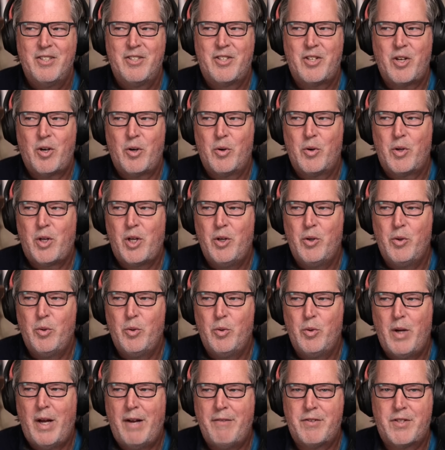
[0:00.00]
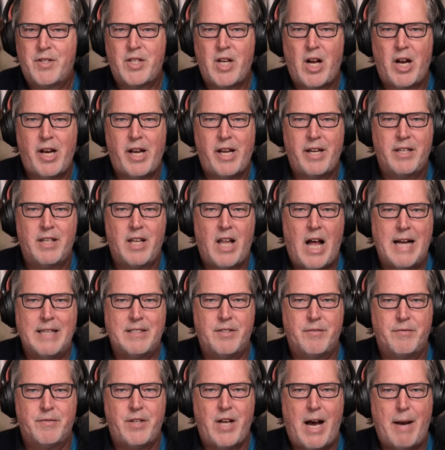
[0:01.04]
So you have studied
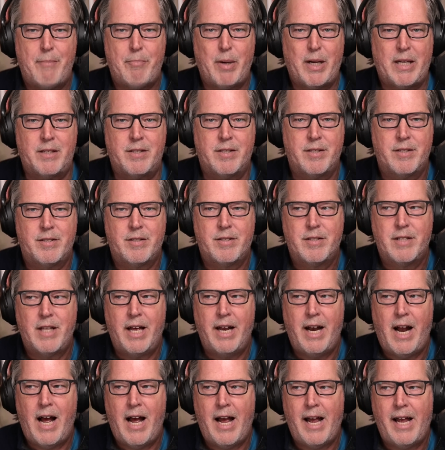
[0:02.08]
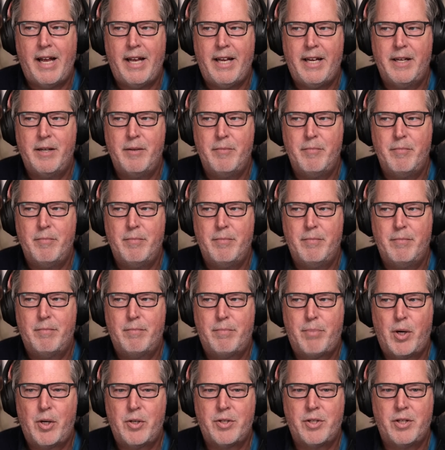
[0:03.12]
lots of topics that I am
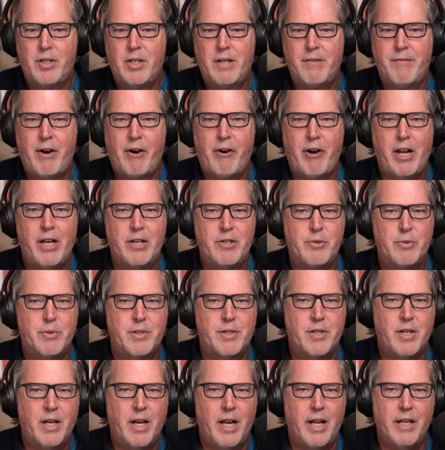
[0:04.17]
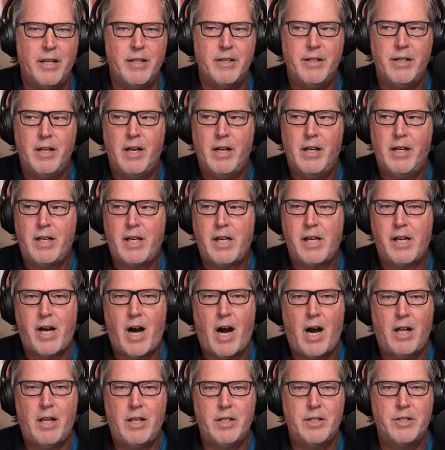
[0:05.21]
personally very interested in:
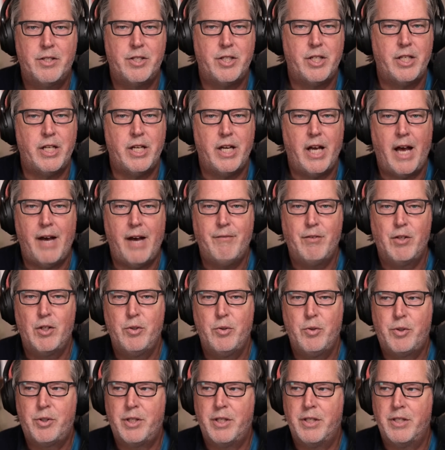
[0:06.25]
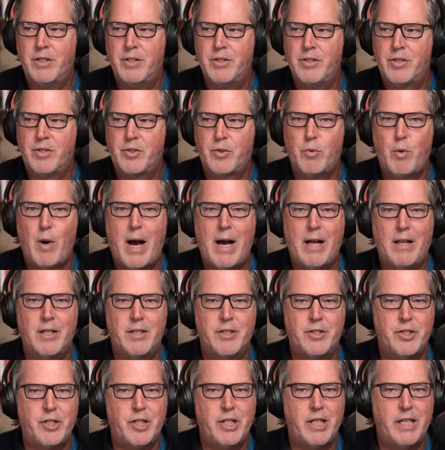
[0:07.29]
ecology, evolution,
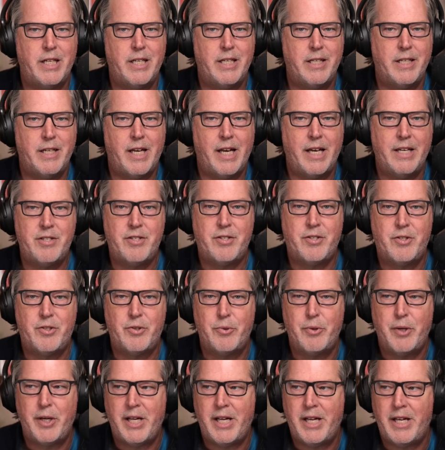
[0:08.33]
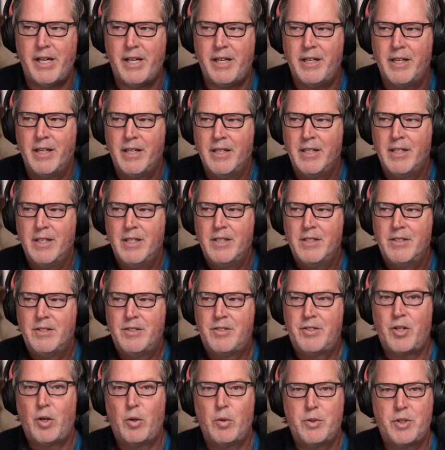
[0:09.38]
zoology, history,
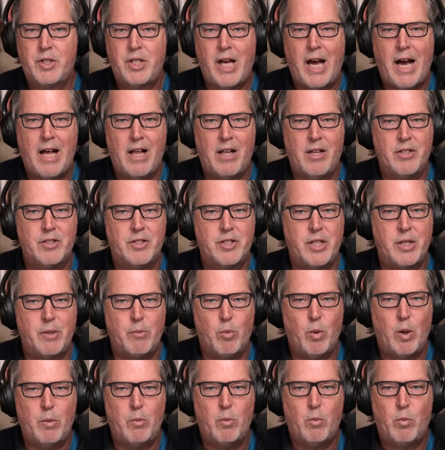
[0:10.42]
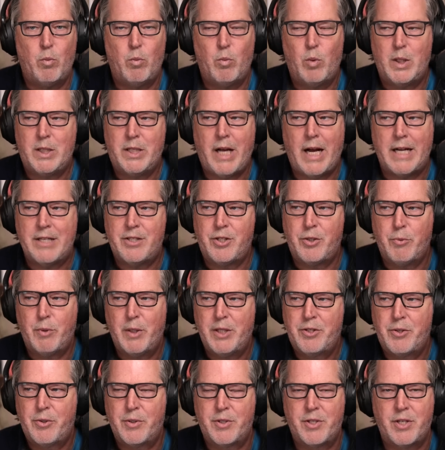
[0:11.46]
sociology. What got you
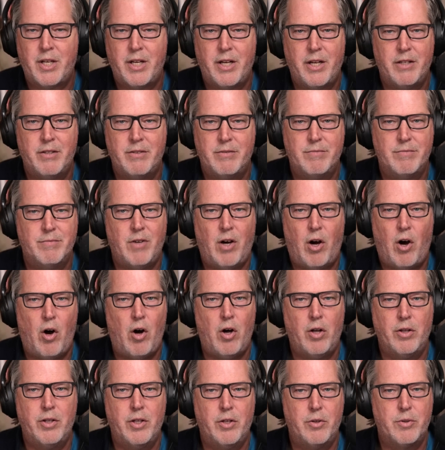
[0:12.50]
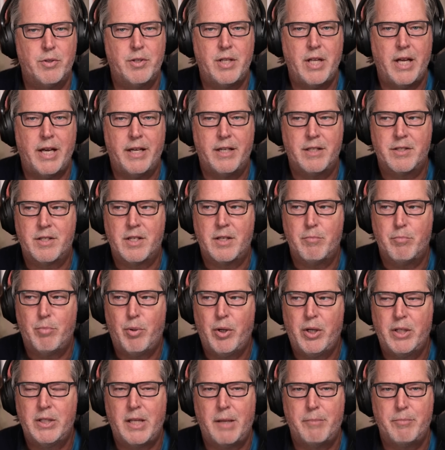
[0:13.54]
interested in all those things and
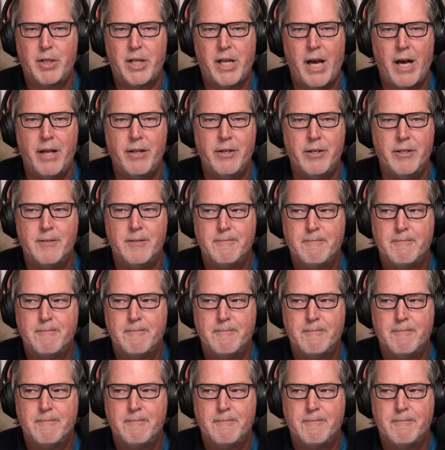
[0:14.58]
putting them together?